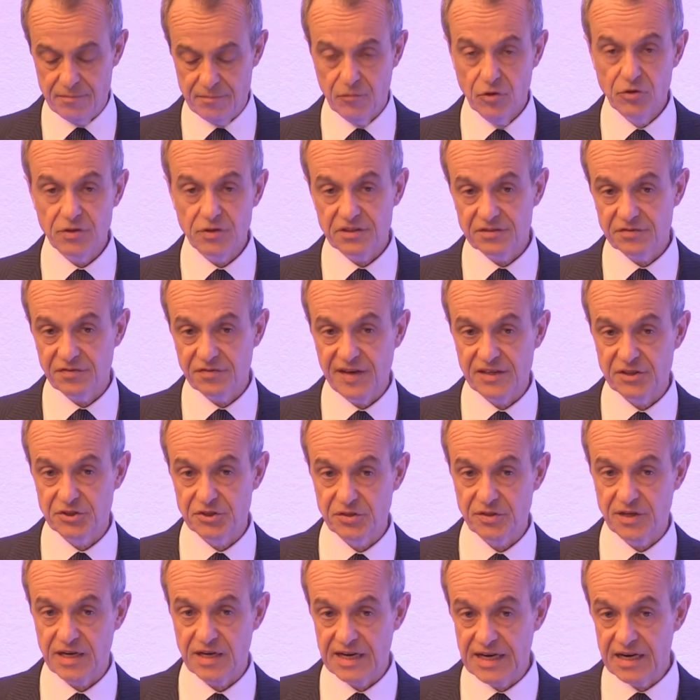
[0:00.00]
Modest
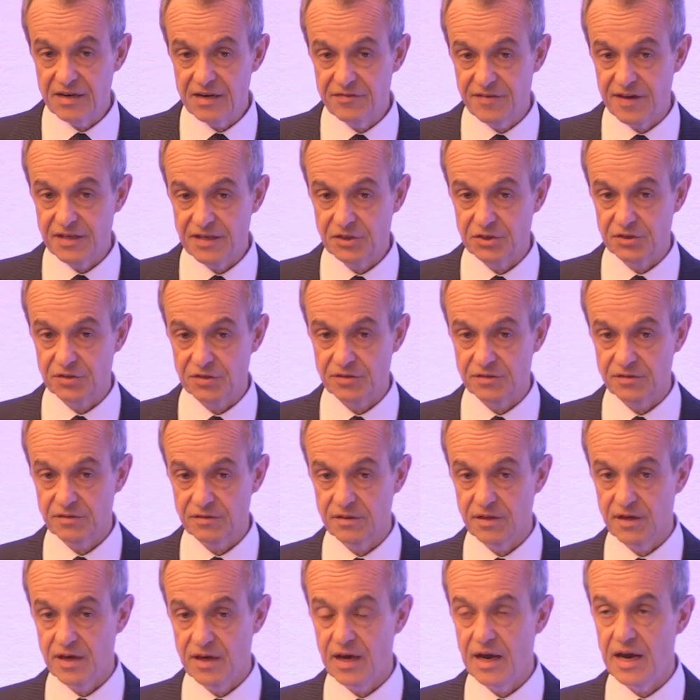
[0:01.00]
fashion, halal fashion,
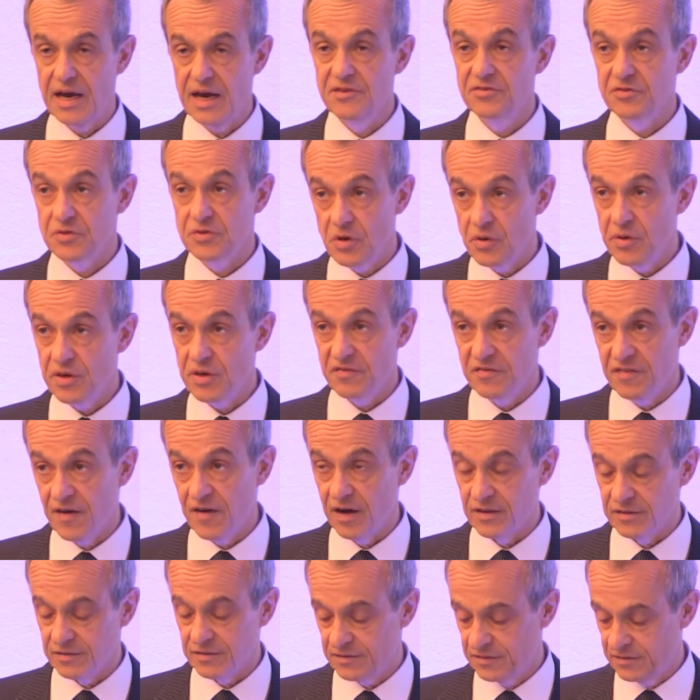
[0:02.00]
is growing
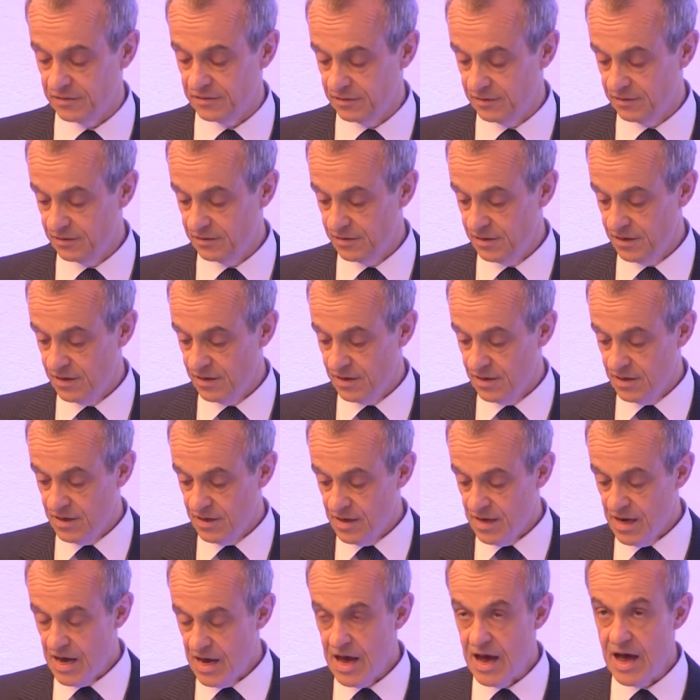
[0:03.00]
fast.
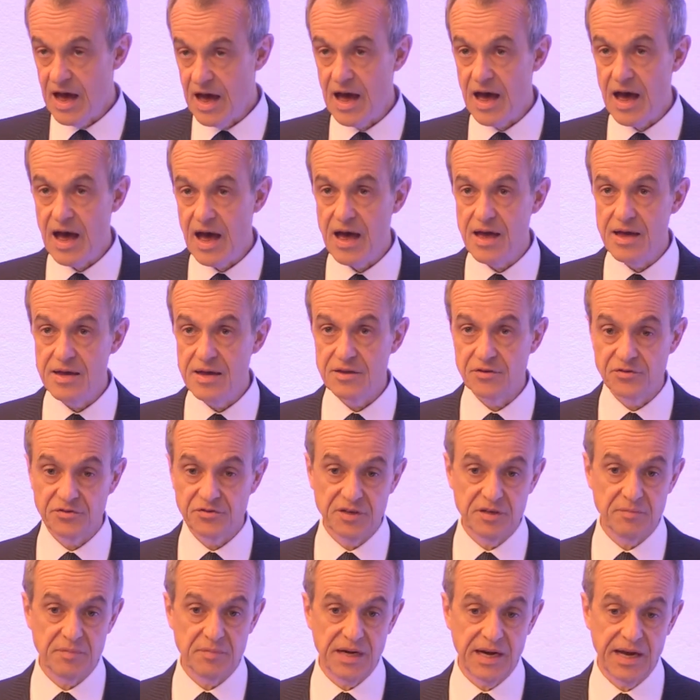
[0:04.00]
You
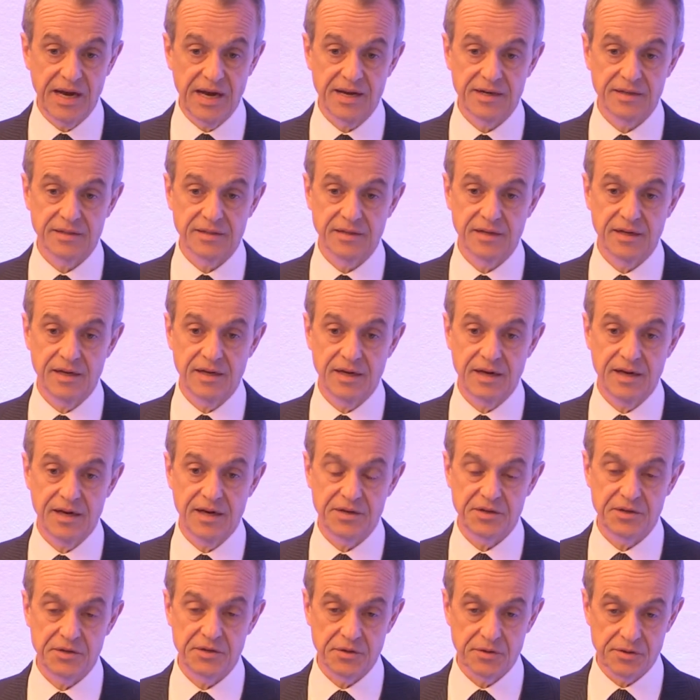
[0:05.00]
see Milan,
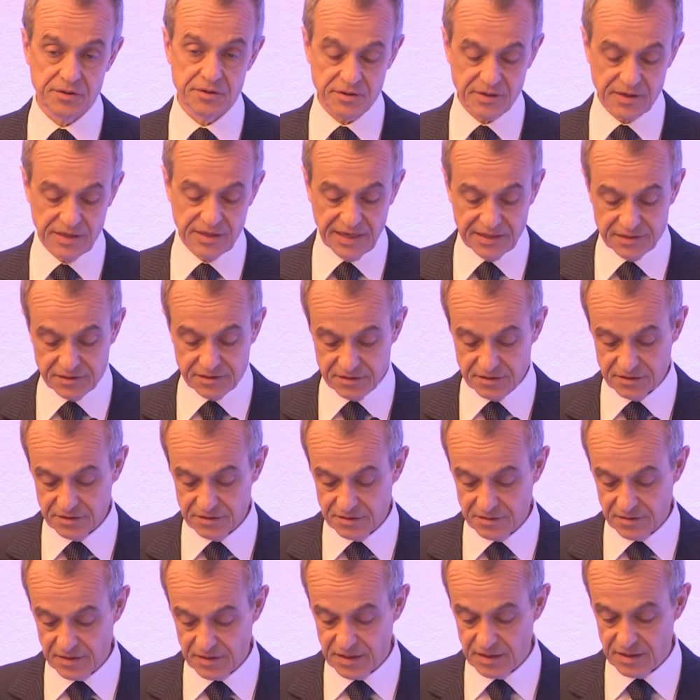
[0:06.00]
New York,
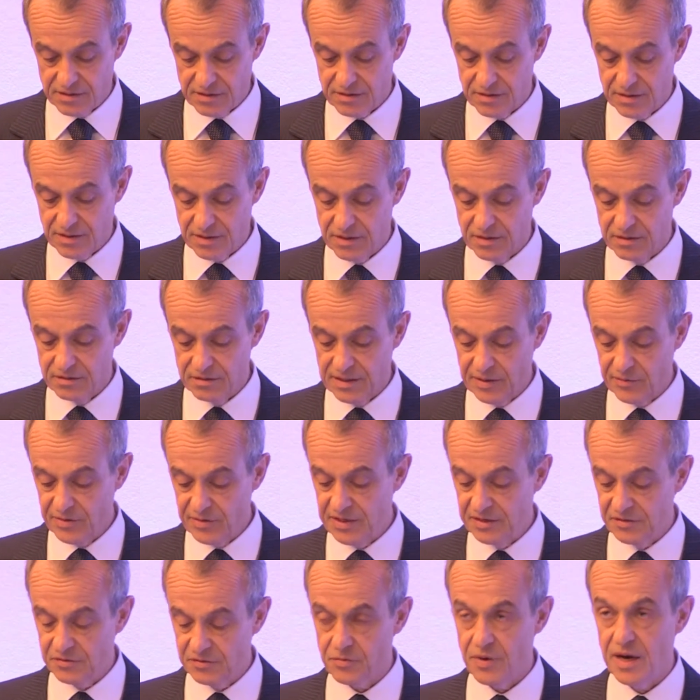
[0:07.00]
London are
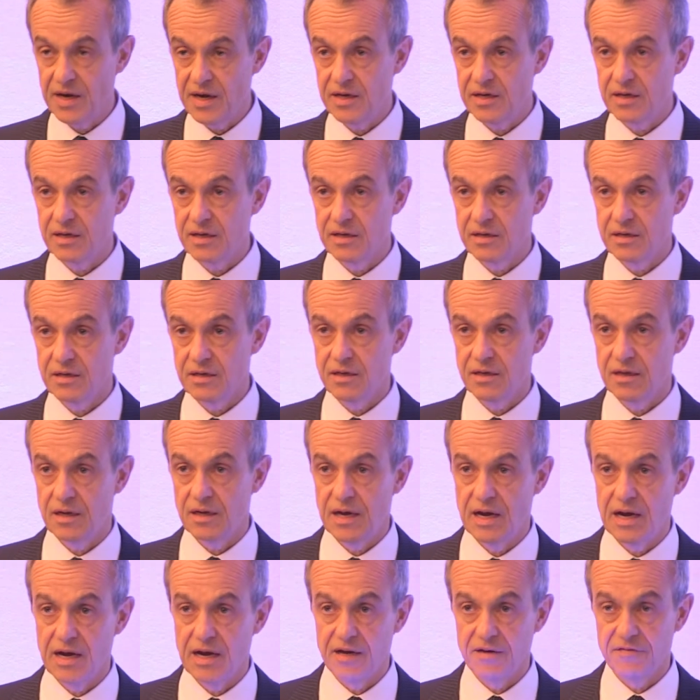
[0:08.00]
nowadays running
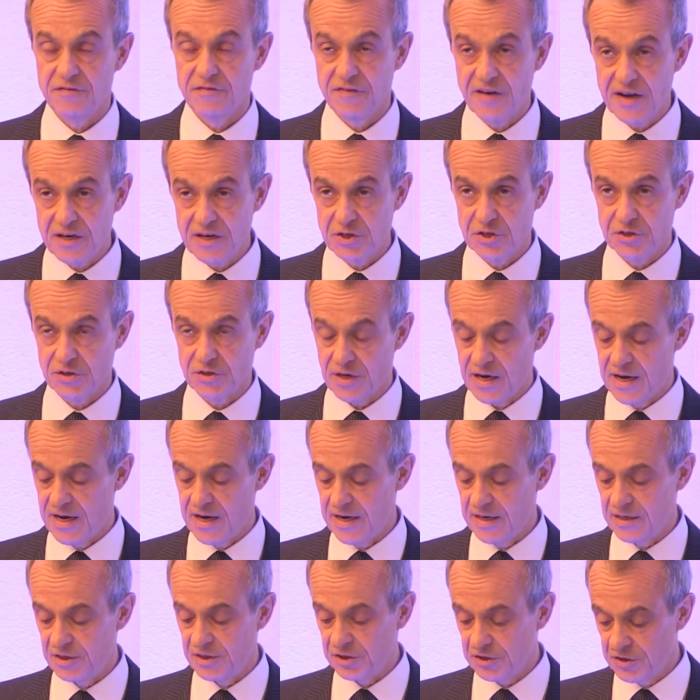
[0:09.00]
fashion
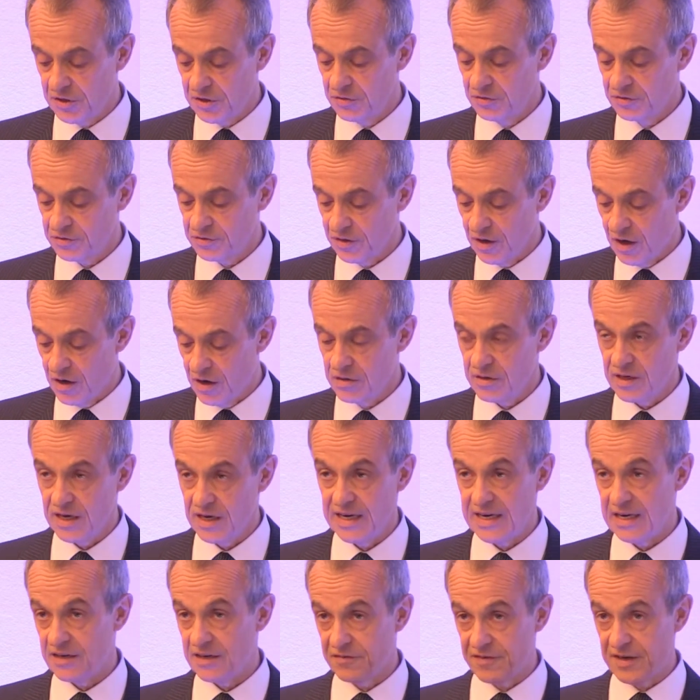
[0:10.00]
shows on
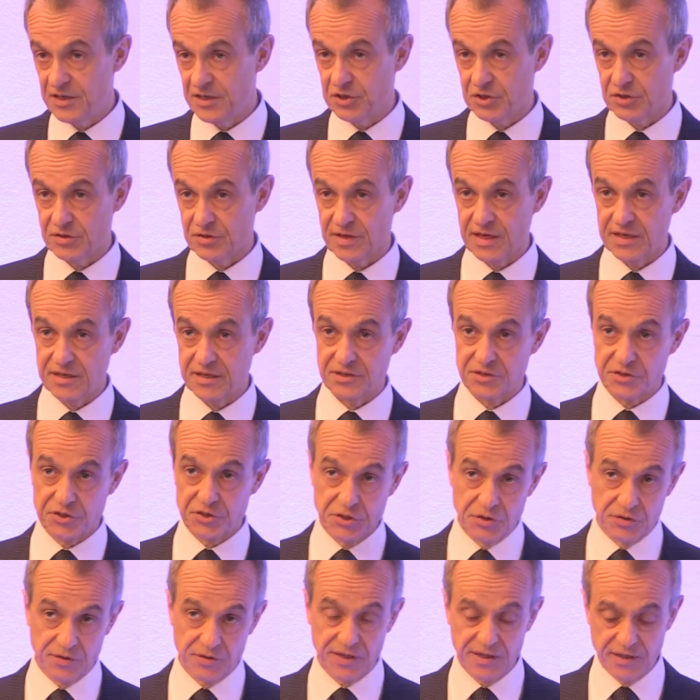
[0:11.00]
halal fashion. And in
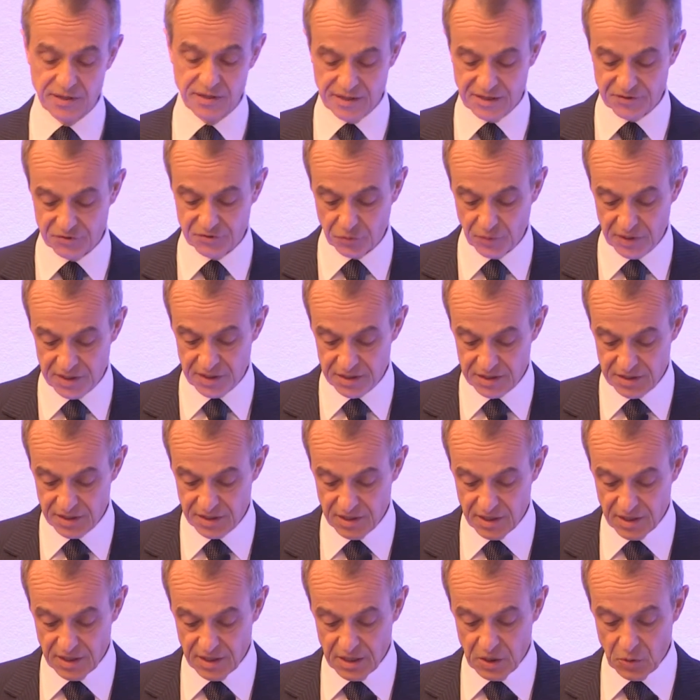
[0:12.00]
Turin last week,
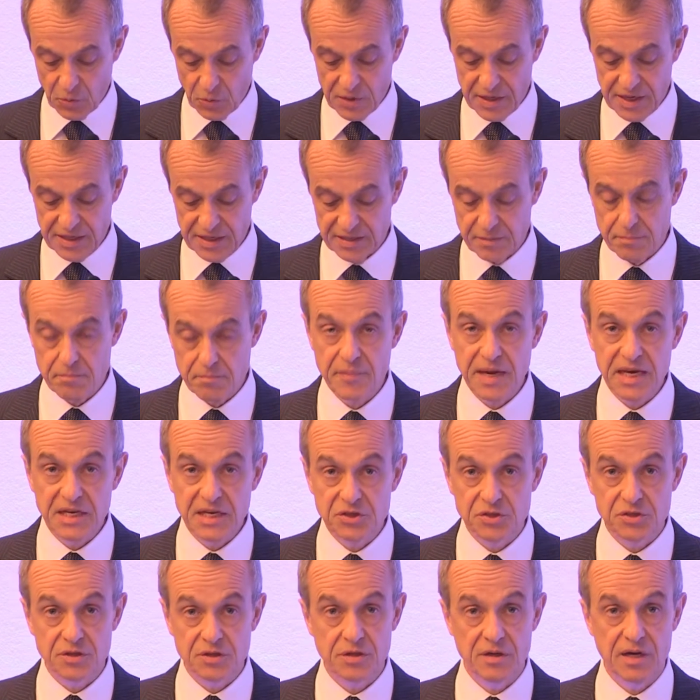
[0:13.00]
we had a
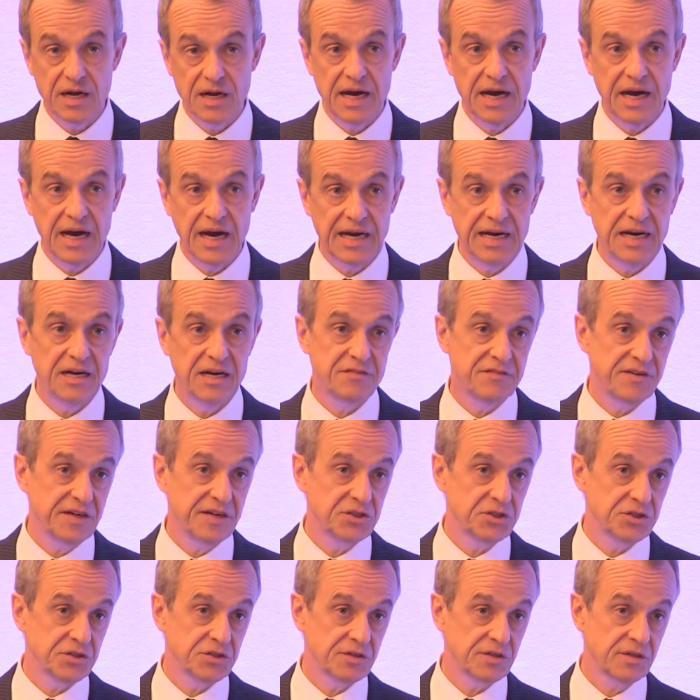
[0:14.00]
major halal
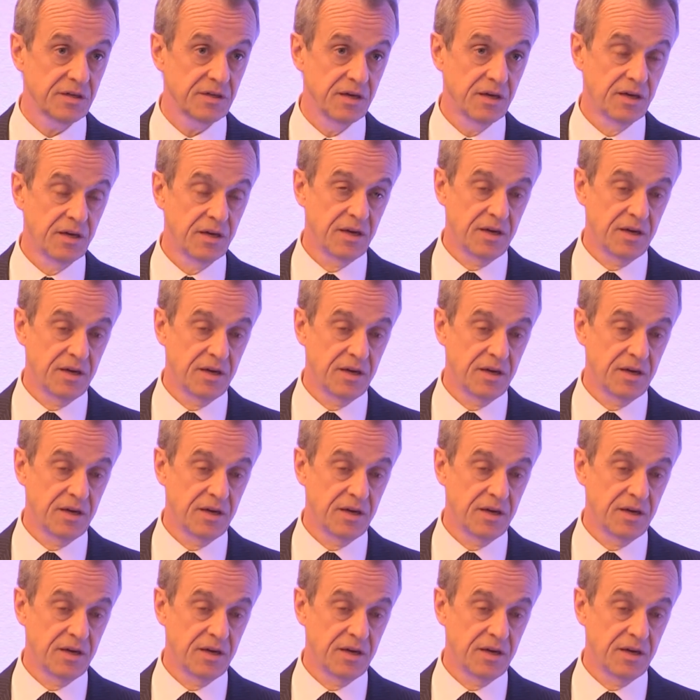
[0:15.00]
fashion